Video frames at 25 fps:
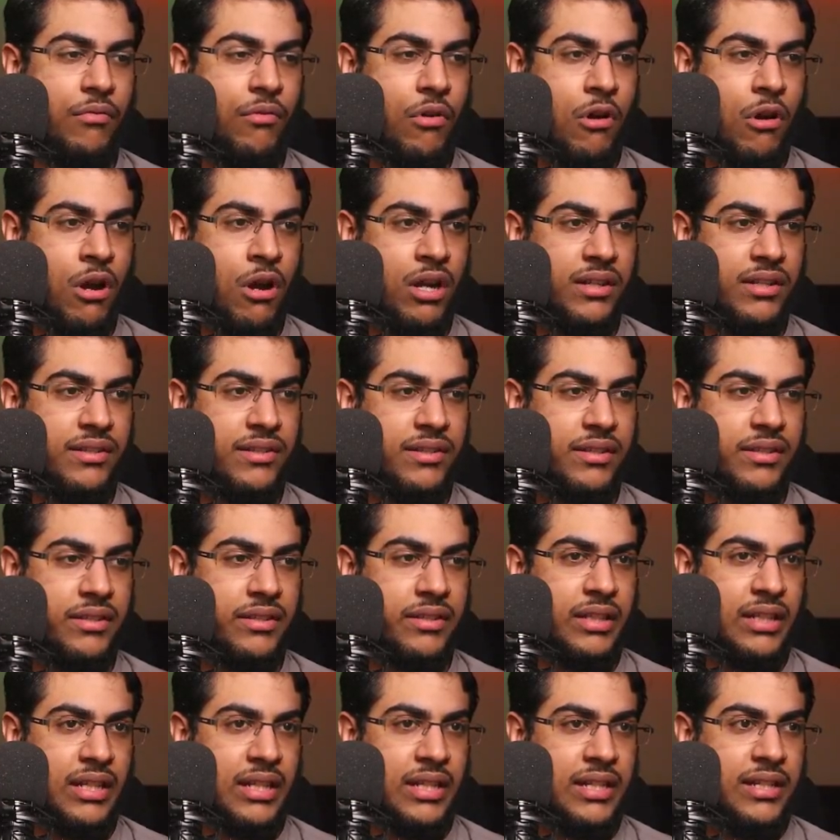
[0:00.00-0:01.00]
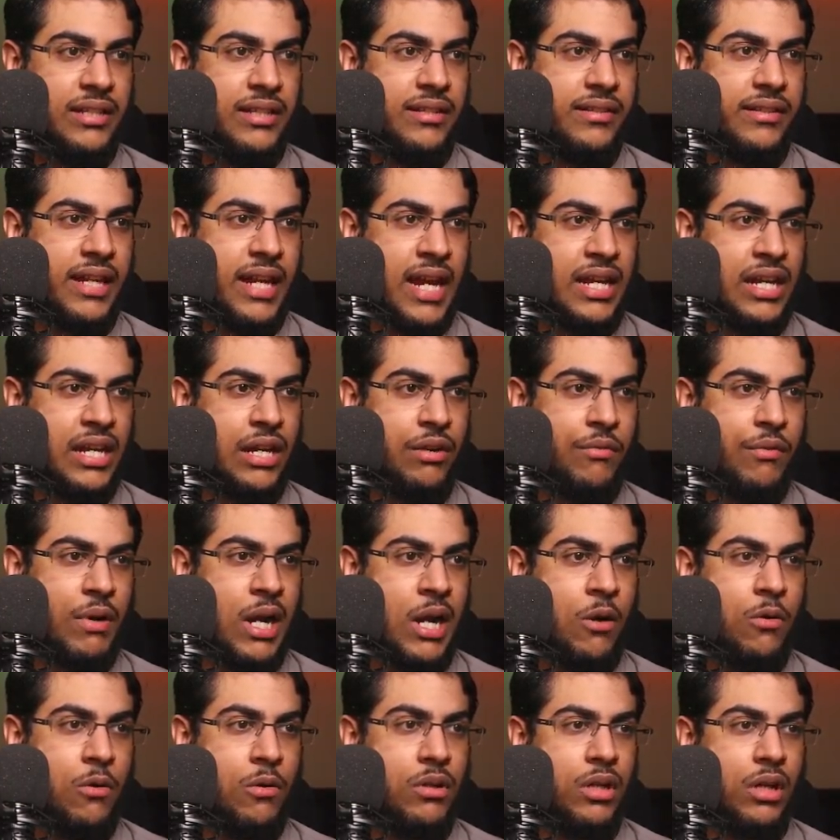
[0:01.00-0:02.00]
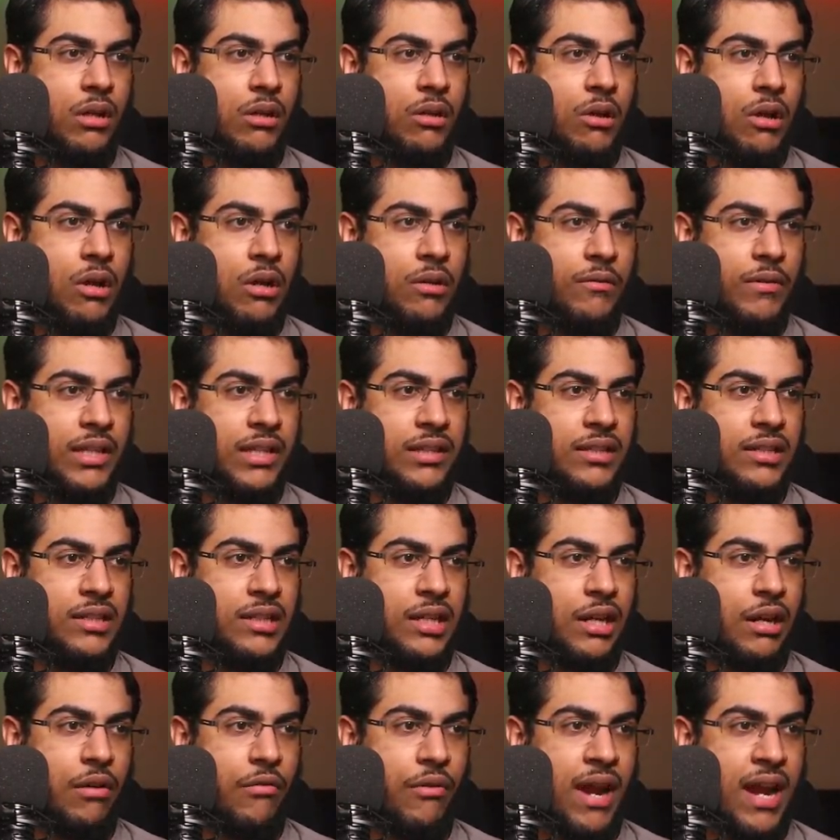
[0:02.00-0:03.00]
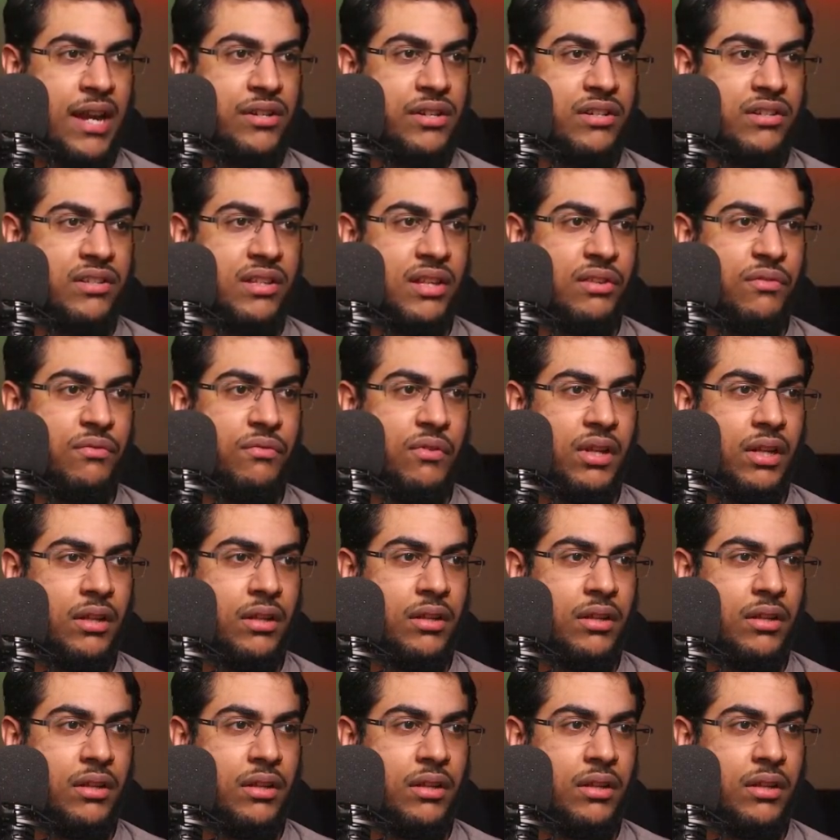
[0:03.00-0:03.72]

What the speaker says: there are rocks scattered around along with the craters as